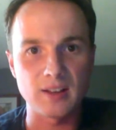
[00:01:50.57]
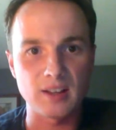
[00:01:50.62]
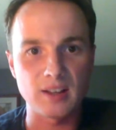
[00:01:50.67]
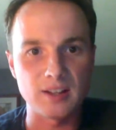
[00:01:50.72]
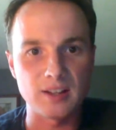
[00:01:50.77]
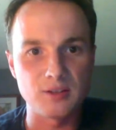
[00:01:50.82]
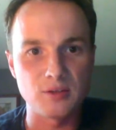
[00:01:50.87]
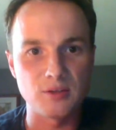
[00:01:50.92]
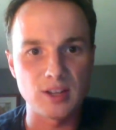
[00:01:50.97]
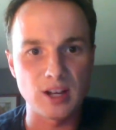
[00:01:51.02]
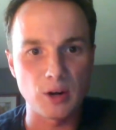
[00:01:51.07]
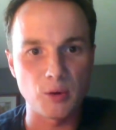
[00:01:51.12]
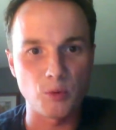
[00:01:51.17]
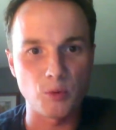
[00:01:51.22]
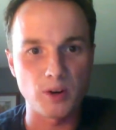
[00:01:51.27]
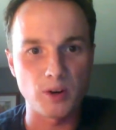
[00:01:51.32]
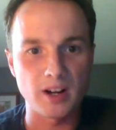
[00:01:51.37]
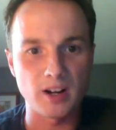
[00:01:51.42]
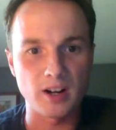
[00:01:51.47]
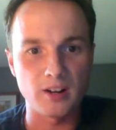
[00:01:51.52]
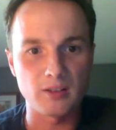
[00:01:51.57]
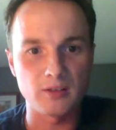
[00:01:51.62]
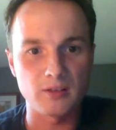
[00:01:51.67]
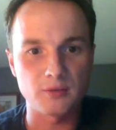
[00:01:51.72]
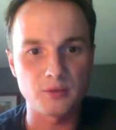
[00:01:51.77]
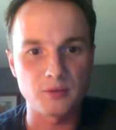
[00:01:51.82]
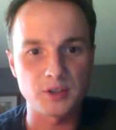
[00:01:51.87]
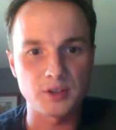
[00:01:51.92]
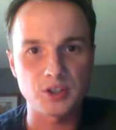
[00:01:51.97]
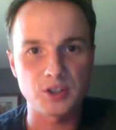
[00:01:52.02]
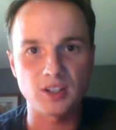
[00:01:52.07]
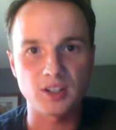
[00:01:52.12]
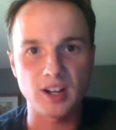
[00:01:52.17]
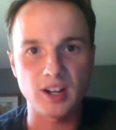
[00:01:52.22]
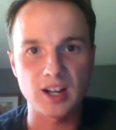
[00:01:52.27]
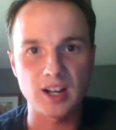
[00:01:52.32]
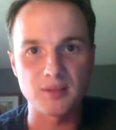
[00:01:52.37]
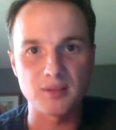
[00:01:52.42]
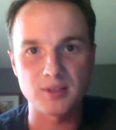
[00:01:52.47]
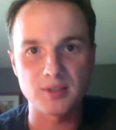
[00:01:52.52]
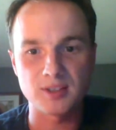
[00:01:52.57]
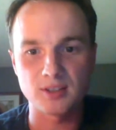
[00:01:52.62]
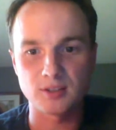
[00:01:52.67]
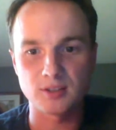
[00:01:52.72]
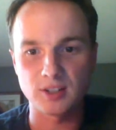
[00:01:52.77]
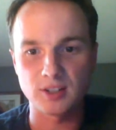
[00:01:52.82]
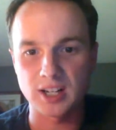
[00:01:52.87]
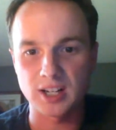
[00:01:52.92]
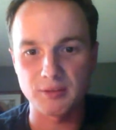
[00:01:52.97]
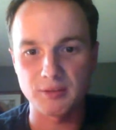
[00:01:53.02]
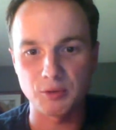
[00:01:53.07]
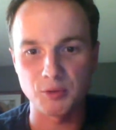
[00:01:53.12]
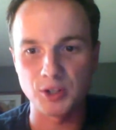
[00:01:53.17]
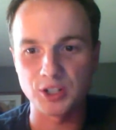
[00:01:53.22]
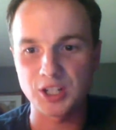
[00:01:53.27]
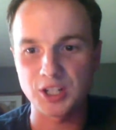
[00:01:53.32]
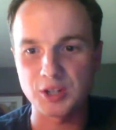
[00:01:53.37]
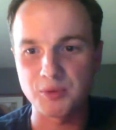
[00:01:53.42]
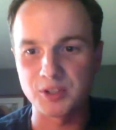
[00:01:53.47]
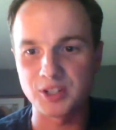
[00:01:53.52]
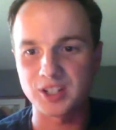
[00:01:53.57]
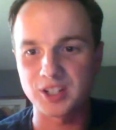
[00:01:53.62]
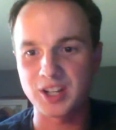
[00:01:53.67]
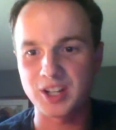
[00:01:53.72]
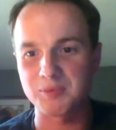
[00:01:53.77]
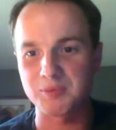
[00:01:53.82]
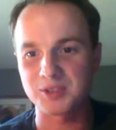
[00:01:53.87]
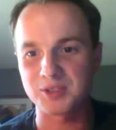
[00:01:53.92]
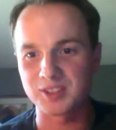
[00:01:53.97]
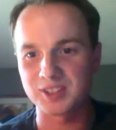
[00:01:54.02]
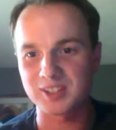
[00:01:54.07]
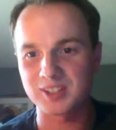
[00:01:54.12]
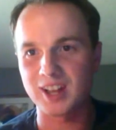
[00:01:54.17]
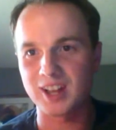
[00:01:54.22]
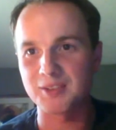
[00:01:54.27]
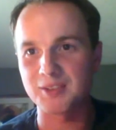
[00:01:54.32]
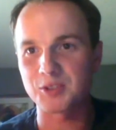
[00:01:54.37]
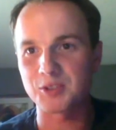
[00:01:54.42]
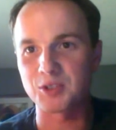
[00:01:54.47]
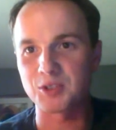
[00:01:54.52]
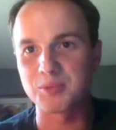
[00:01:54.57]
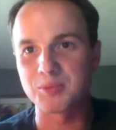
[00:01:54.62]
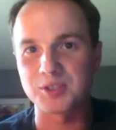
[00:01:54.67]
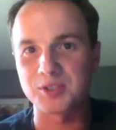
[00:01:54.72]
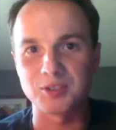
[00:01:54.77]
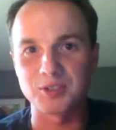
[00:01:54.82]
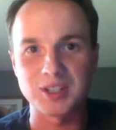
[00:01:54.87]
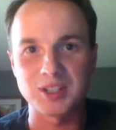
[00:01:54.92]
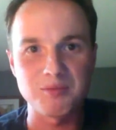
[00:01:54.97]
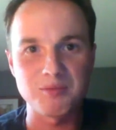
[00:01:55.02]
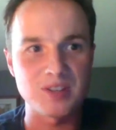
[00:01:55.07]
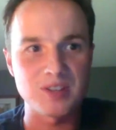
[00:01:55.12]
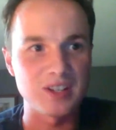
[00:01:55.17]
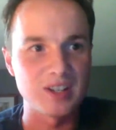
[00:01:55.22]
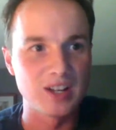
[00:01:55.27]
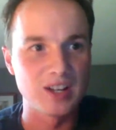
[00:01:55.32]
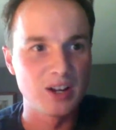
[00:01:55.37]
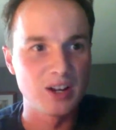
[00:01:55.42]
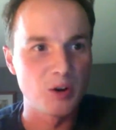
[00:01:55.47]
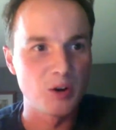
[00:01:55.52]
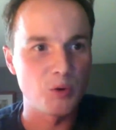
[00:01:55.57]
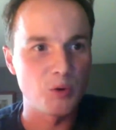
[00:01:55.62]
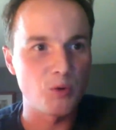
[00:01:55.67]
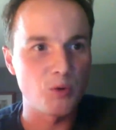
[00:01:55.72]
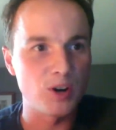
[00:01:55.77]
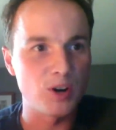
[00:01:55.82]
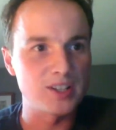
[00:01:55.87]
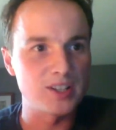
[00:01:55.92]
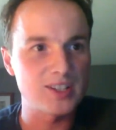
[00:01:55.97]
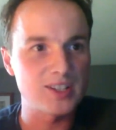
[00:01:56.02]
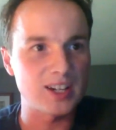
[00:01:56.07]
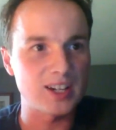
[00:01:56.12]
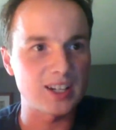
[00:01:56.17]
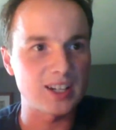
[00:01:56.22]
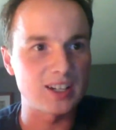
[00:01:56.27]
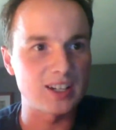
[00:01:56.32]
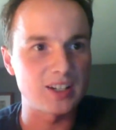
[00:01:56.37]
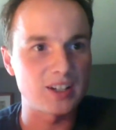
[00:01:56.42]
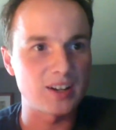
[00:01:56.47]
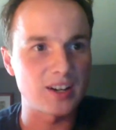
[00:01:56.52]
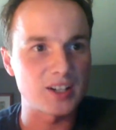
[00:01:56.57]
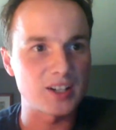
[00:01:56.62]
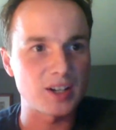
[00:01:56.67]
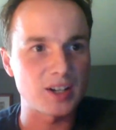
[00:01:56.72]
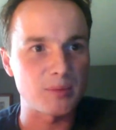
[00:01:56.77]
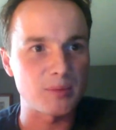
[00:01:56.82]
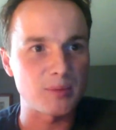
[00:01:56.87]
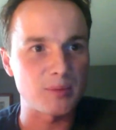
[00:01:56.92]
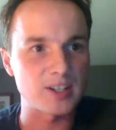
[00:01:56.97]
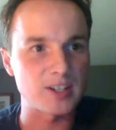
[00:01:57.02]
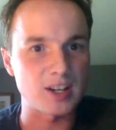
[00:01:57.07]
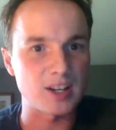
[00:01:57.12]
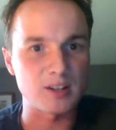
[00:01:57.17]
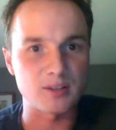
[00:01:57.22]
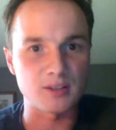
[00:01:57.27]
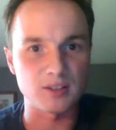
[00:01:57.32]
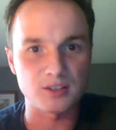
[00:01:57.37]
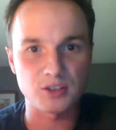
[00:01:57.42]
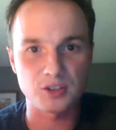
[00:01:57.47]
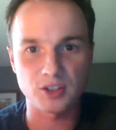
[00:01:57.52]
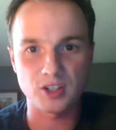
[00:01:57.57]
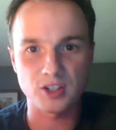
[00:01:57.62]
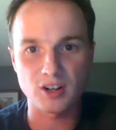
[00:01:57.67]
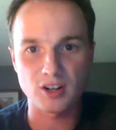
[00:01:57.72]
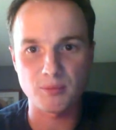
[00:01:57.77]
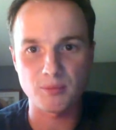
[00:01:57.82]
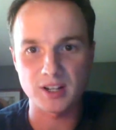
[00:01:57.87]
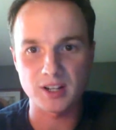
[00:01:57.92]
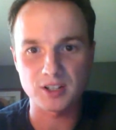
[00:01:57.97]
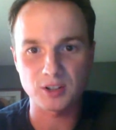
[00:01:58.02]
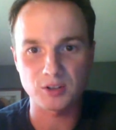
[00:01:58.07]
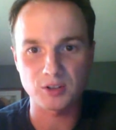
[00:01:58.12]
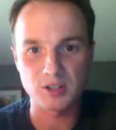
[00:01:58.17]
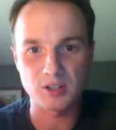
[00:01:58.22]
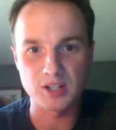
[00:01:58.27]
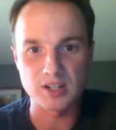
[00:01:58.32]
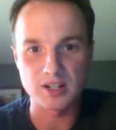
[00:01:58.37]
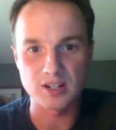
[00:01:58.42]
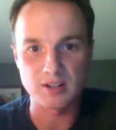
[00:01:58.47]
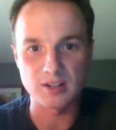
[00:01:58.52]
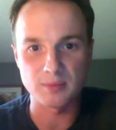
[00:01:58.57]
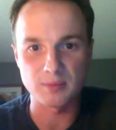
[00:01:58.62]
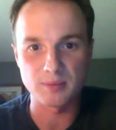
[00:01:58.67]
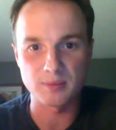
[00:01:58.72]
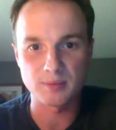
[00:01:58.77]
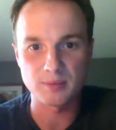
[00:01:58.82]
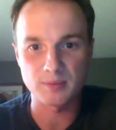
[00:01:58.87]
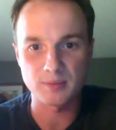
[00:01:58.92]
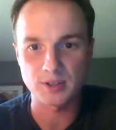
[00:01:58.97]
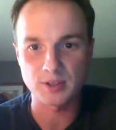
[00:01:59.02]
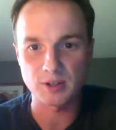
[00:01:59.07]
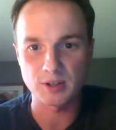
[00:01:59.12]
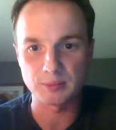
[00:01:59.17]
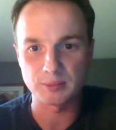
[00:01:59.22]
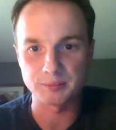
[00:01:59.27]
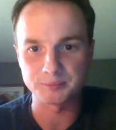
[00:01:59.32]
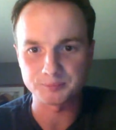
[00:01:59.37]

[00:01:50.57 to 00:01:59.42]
do that well, which I am still kind of a rookie when it comes to these live streams. So give me 1 second here as I share my screen here. So